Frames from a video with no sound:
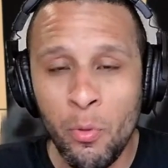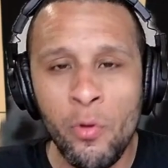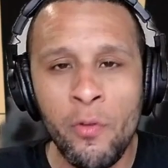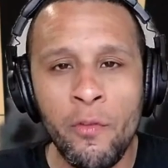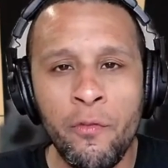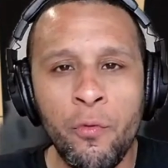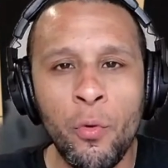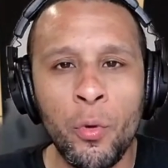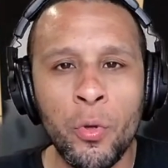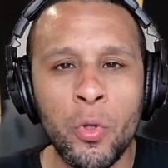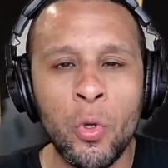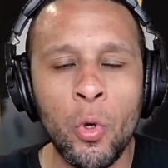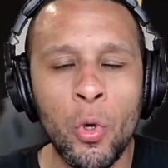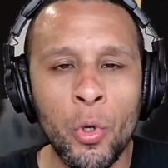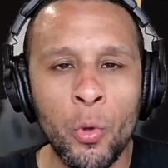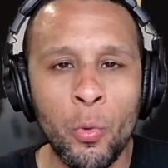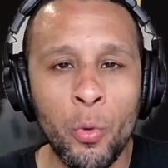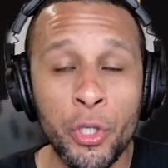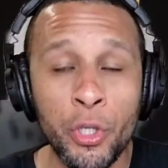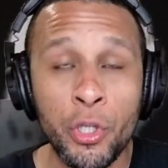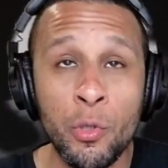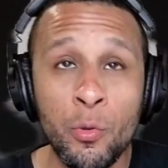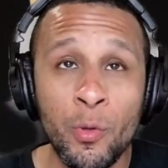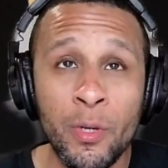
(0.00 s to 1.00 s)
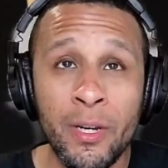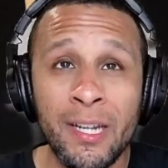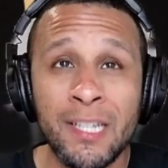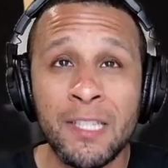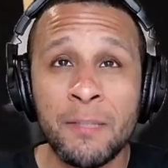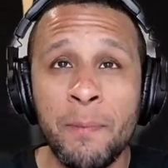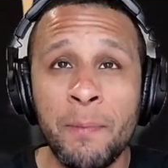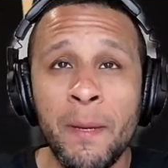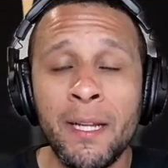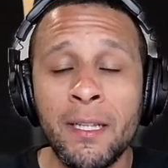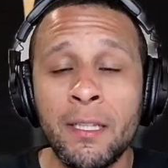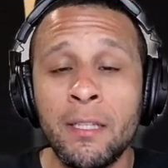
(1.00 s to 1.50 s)
fourth quarter, where you would
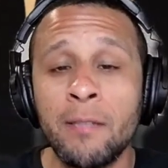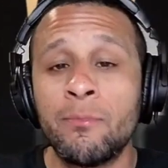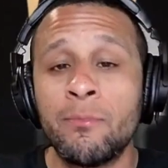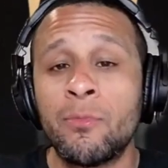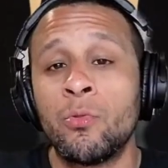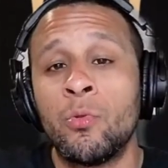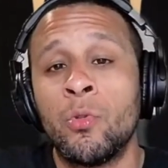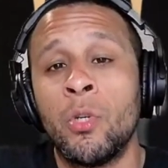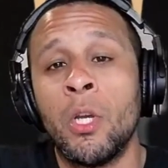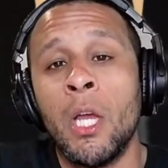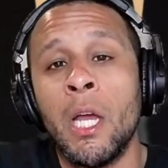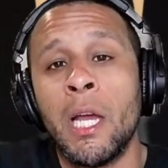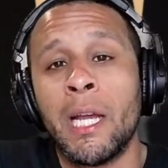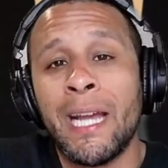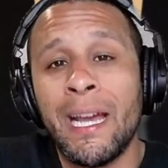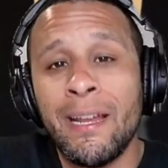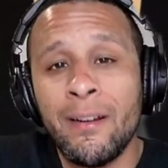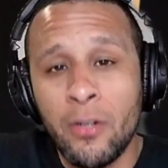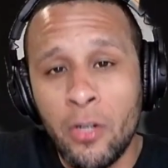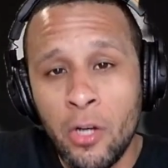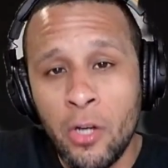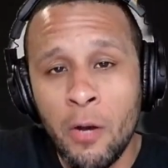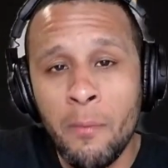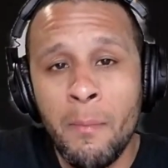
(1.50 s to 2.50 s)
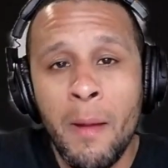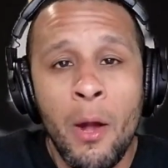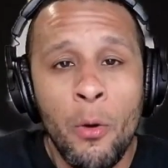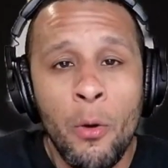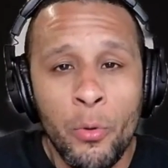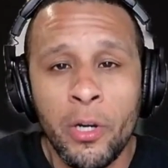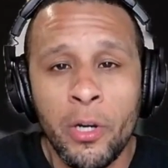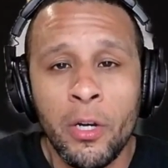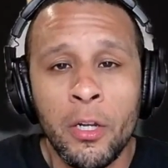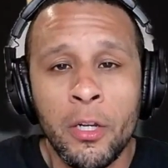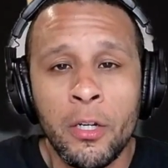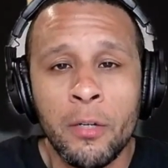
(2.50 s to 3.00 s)
expect them to kind of come out with
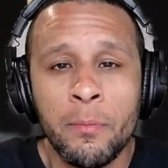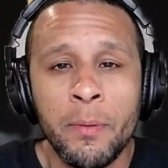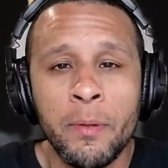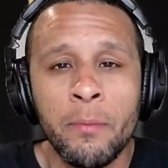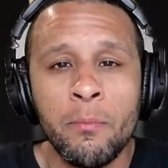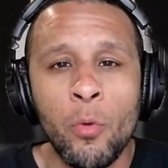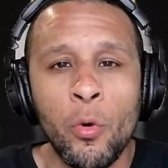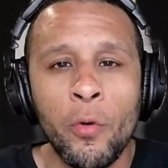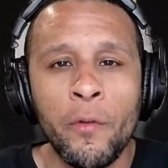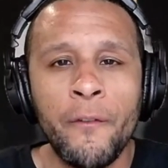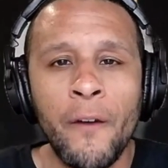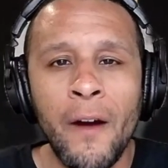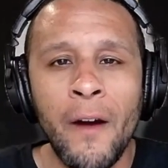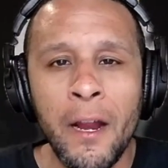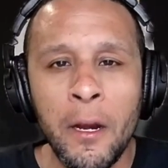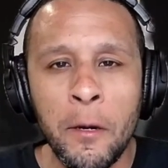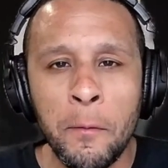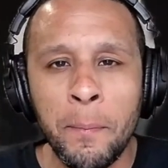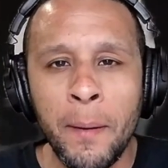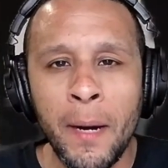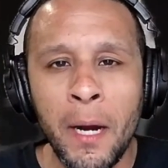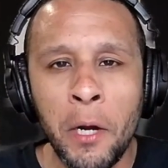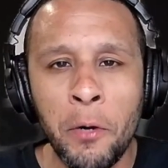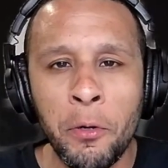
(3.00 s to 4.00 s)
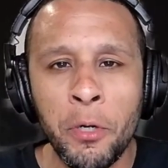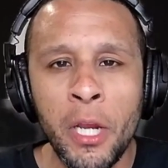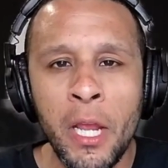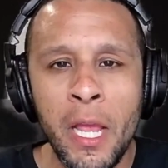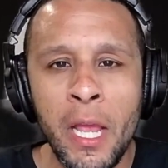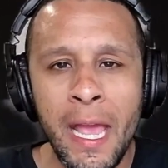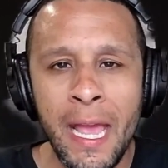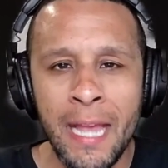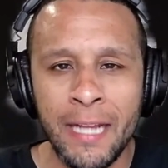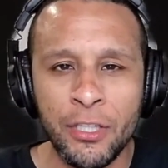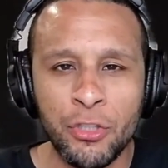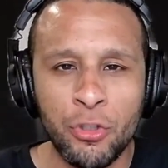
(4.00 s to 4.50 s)
a little bit more firepower
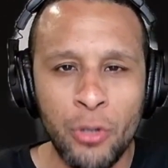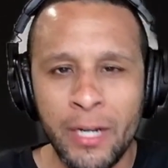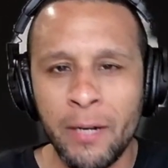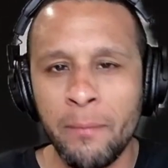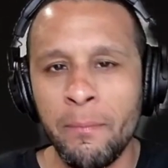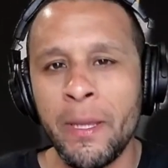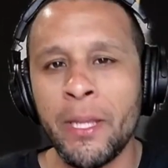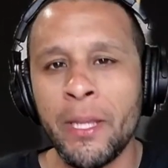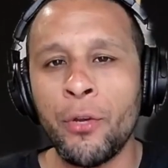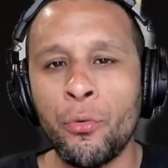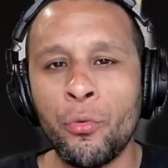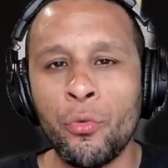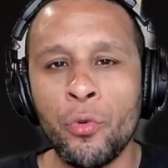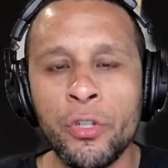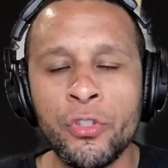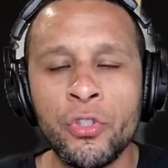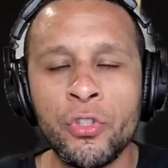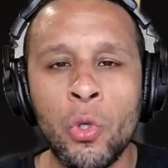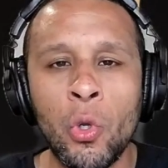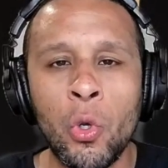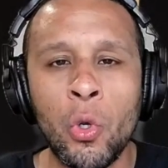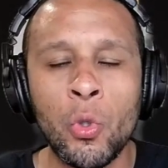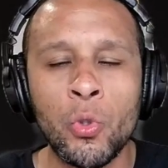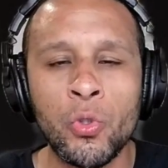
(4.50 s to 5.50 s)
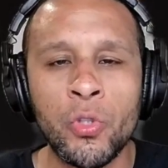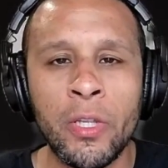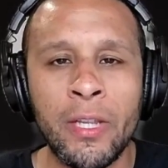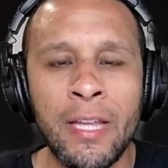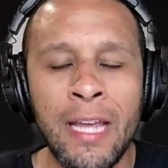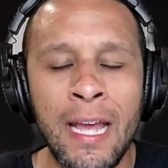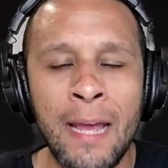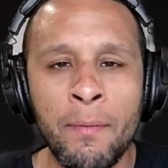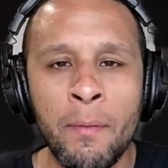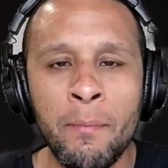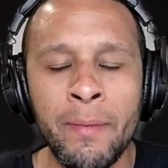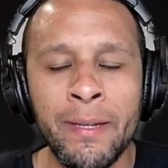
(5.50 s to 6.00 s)
and try to make a run to close the
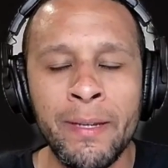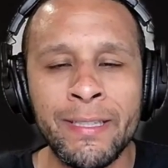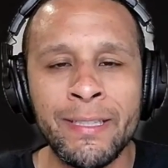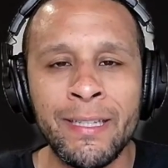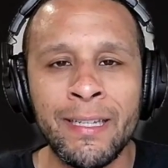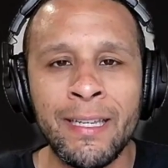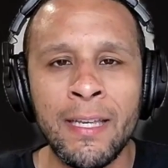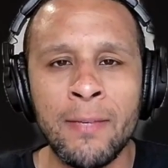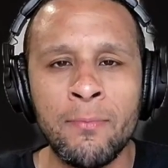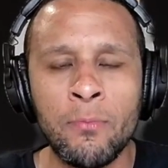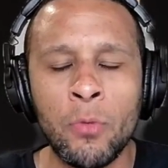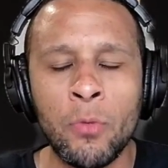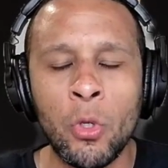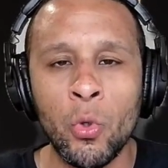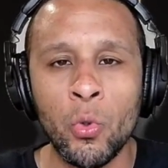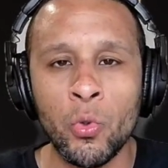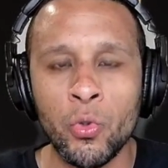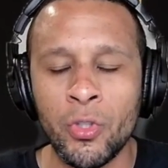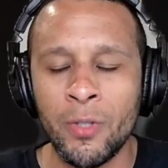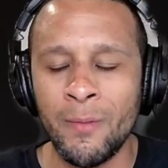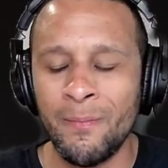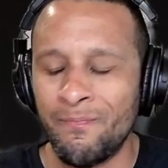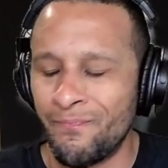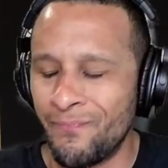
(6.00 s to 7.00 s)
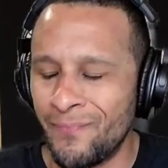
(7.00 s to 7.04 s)
gap and make the game close.